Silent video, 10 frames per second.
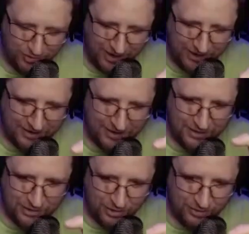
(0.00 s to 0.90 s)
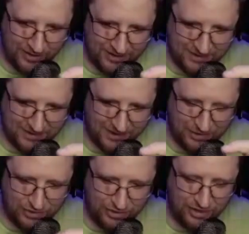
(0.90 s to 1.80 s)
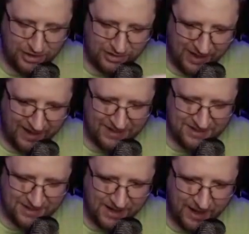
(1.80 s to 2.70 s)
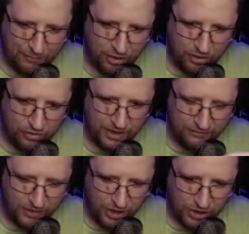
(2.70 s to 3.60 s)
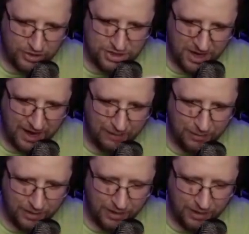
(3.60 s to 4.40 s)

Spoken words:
right? So it's the lens and the camera are doing a good job